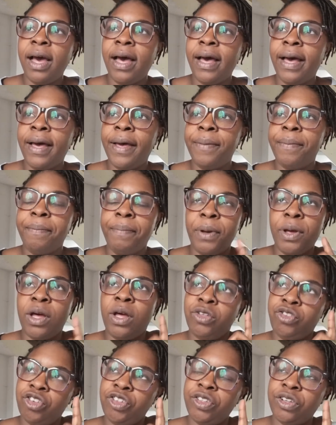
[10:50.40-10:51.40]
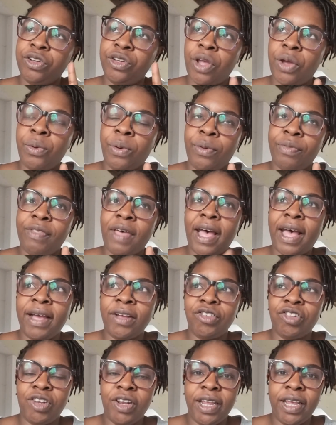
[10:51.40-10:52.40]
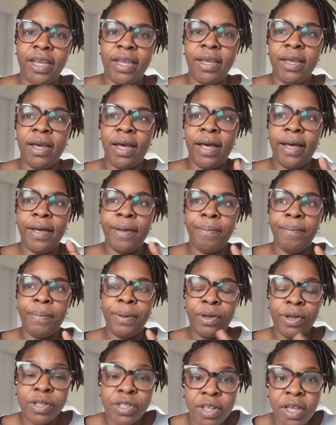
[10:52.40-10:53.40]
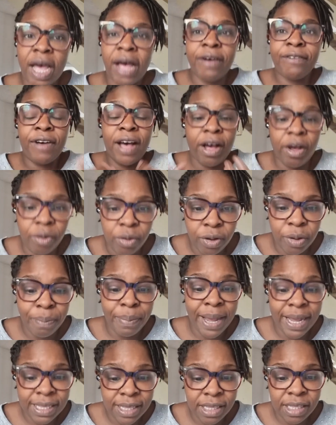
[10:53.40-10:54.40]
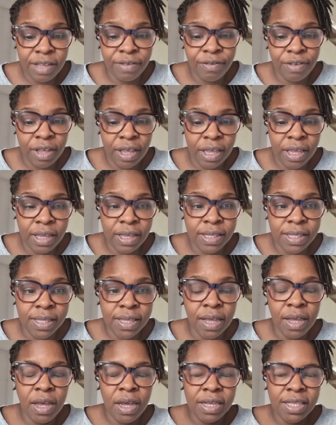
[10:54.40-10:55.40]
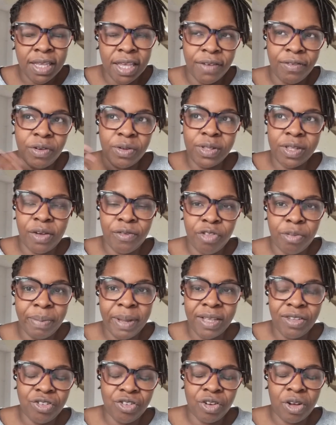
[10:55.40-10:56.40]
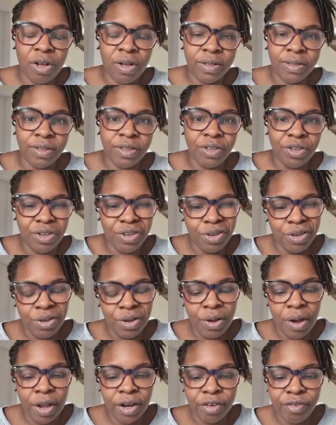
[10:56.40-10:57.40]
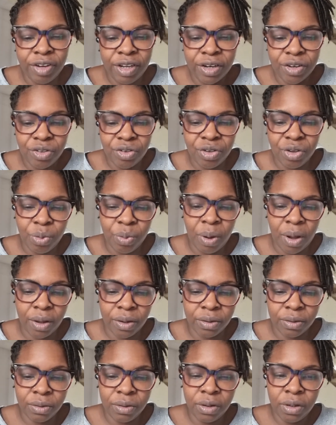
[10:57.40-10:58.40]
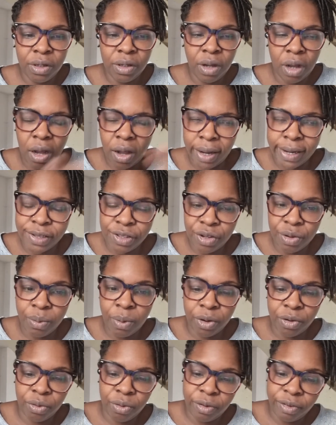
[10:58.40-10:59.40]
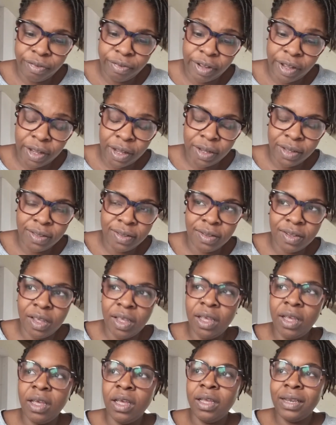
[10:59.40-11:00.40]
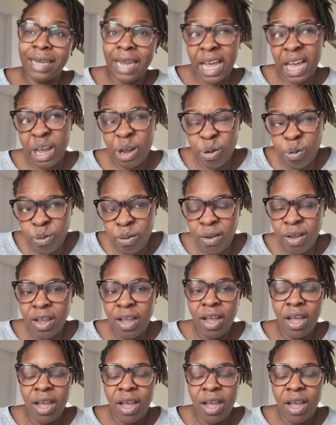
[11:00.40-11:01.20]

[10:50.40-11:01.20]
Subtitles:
But just a note on that, actually, because of how competitive it is, to give yourself the best chance, you kind of need a 2-1, a high 2-1 or a first now.